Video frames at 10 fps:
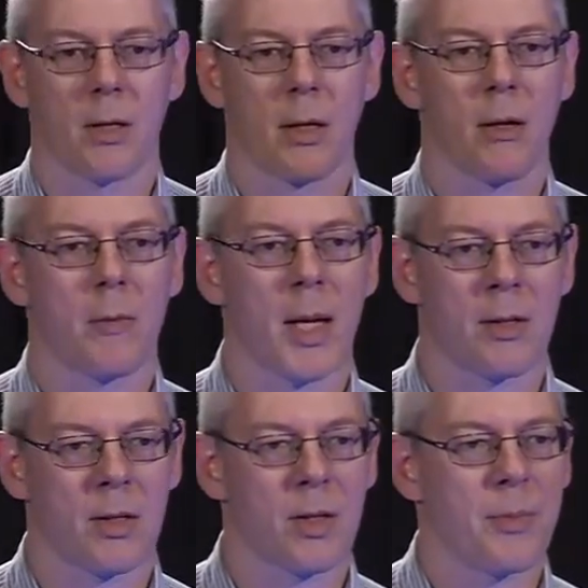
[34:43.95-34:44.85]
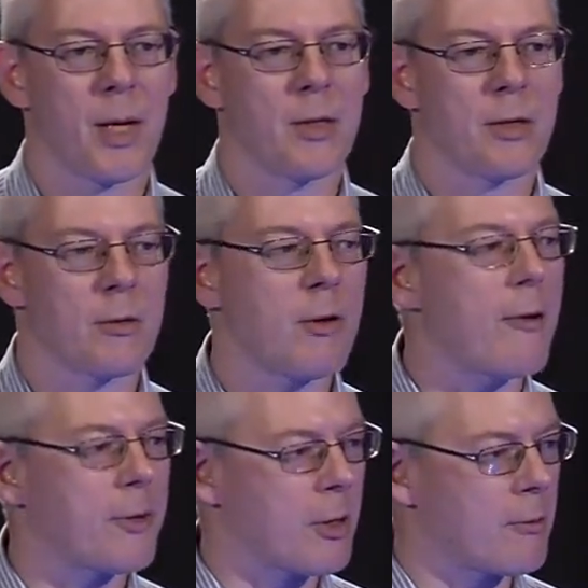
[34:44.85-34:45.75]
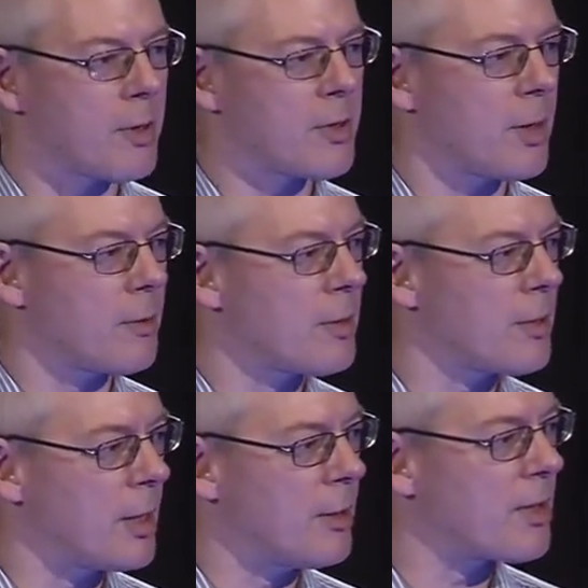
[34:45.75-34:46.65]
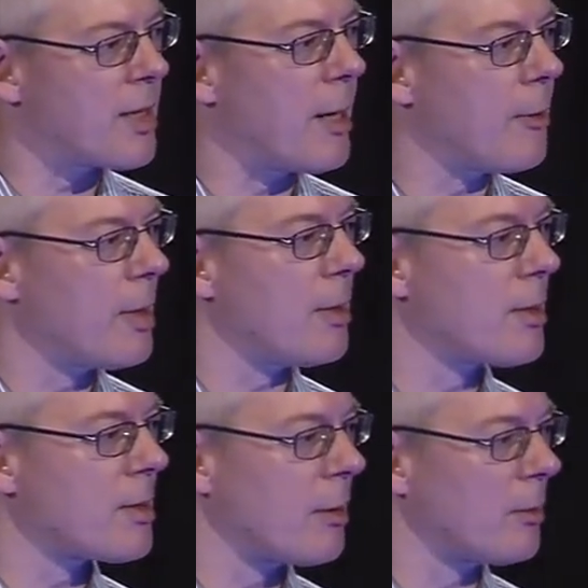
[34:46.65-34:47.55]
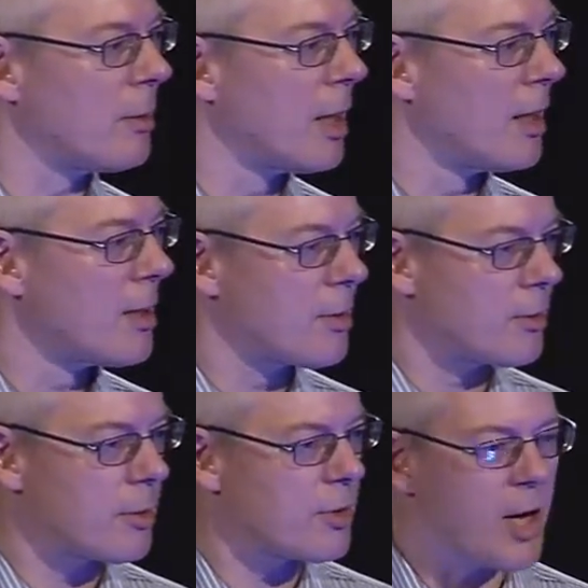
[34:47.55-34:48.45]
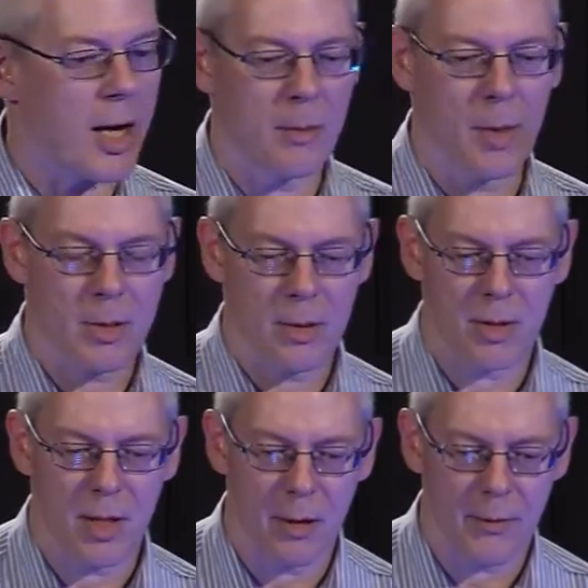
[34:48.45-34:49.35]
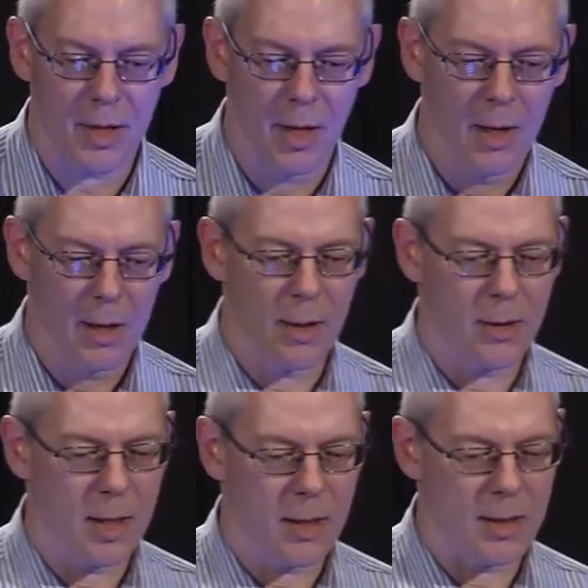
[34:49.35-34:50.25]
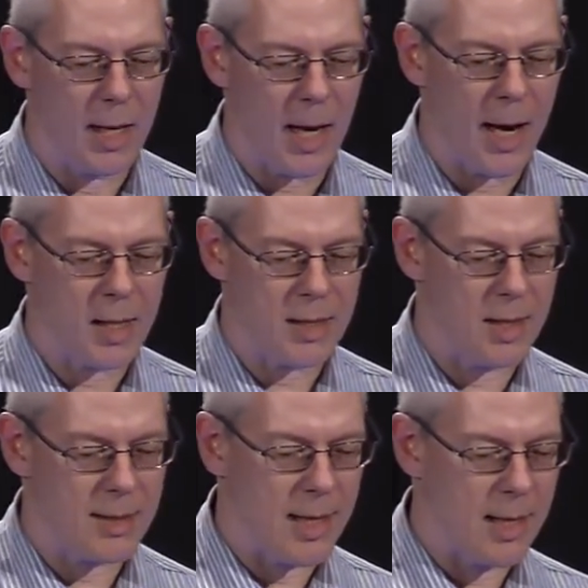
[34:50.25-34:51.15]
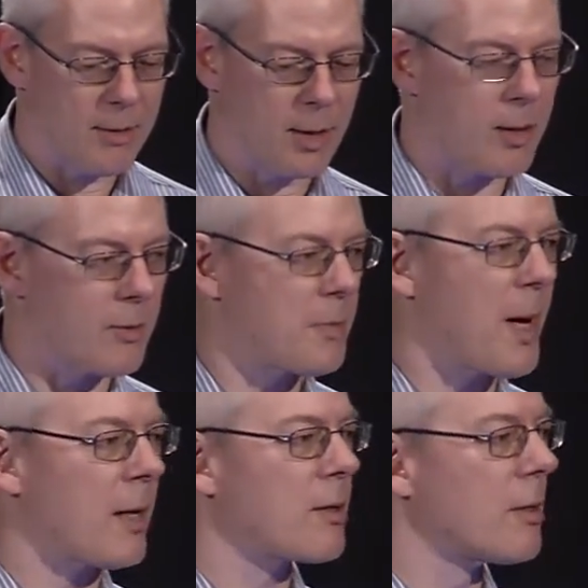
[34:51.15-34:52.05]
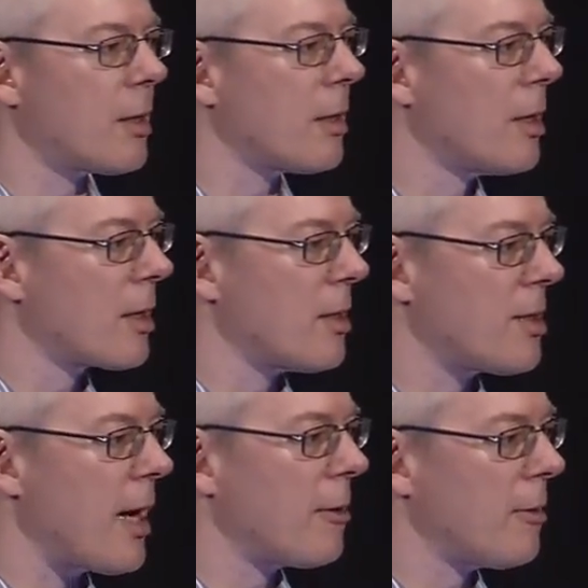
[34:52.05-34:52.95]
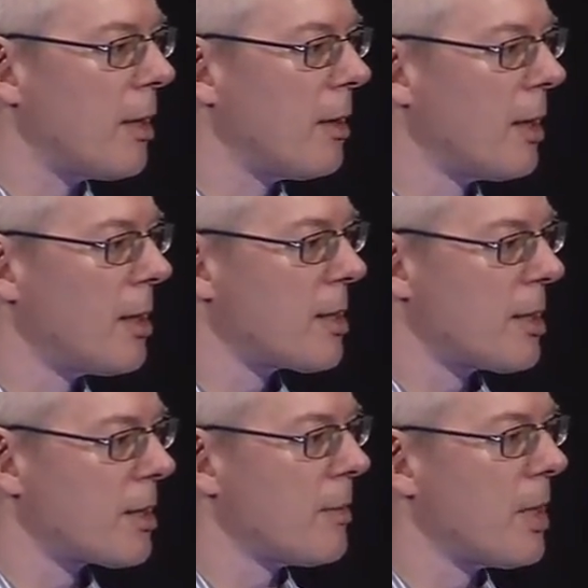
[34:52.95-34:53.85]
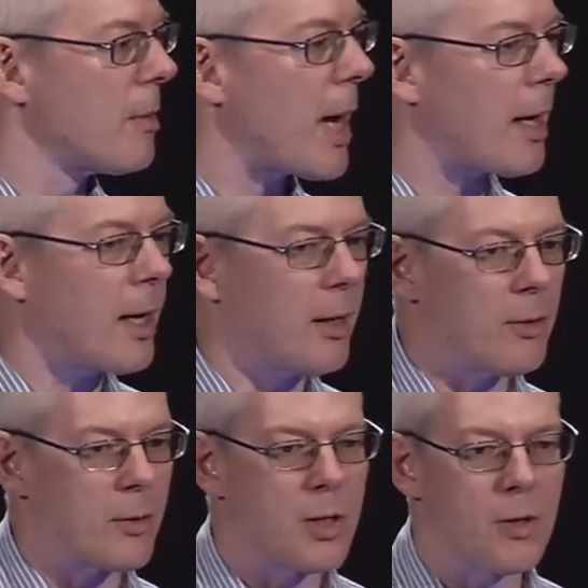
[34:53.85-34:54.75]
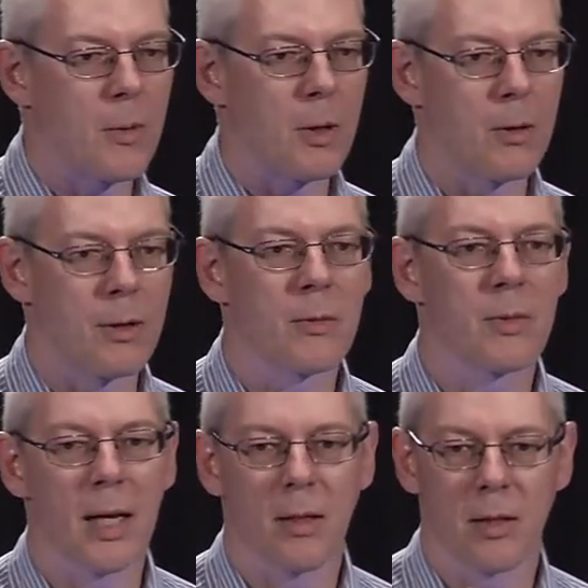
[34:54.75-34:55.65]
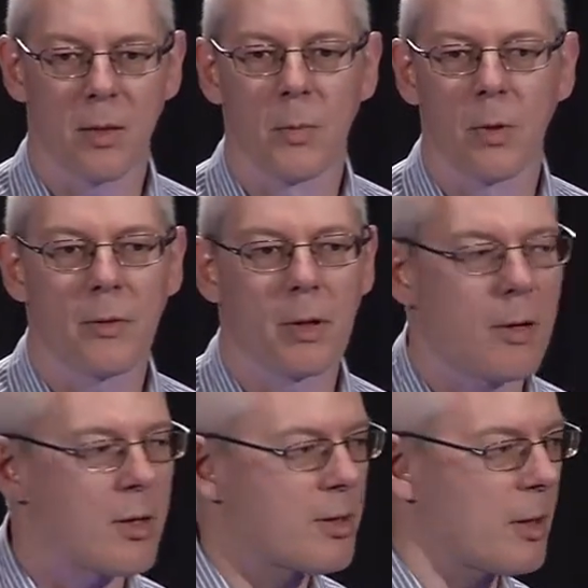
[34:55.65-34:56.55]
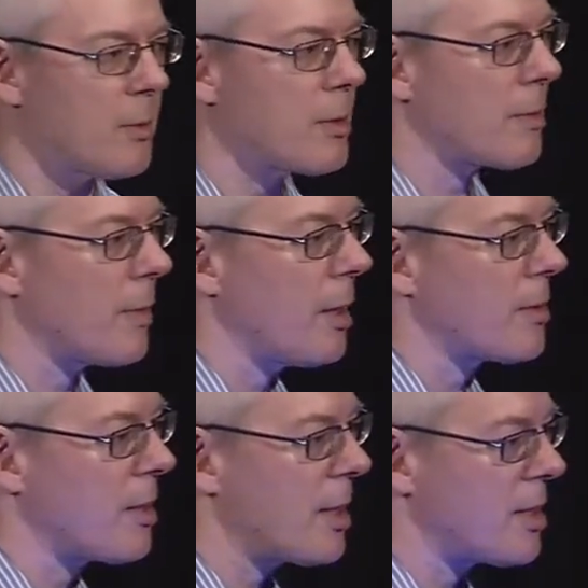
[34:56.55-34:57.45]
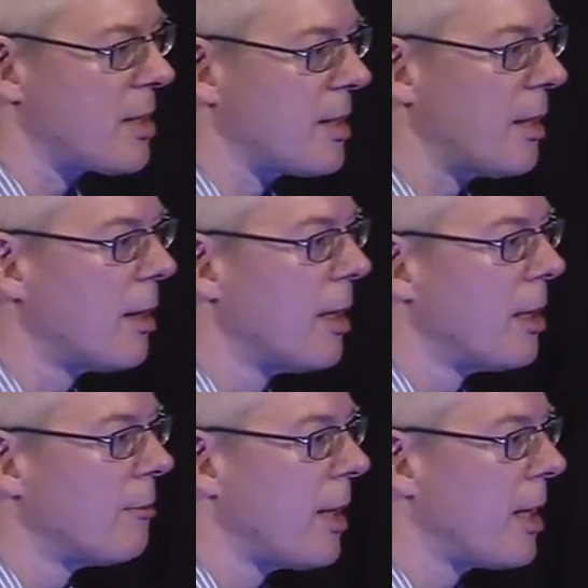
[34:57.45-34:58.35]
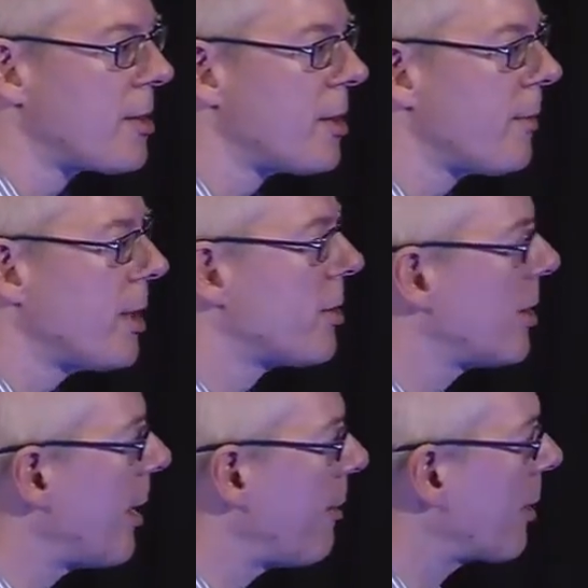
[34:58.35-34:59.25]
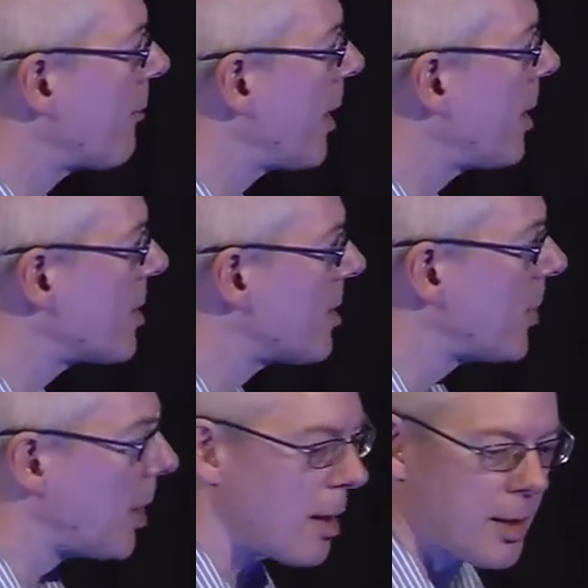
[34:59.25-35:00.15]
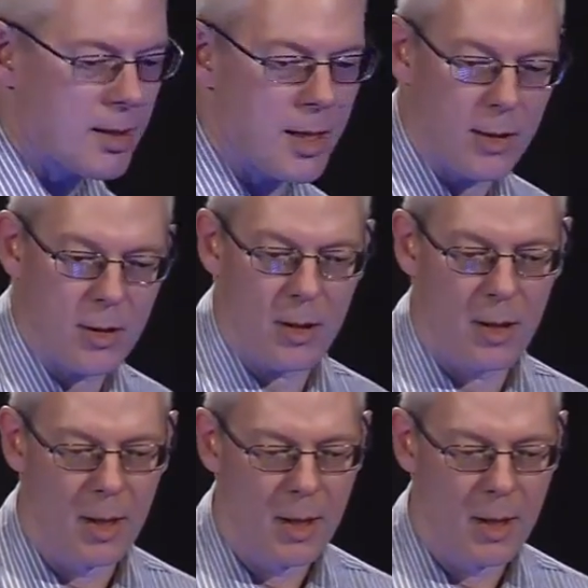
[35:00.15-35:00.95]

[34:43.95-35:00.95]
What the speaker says: So the load balancer spreads the traffic across zones, and then you stay within the zone to just chat amongst yourselves. And then you hit a data access layer that goes back to the Cassandra system in the back end, which is where all the data is moved across zones, right? So this is a relatively generic, fairly simple architecture.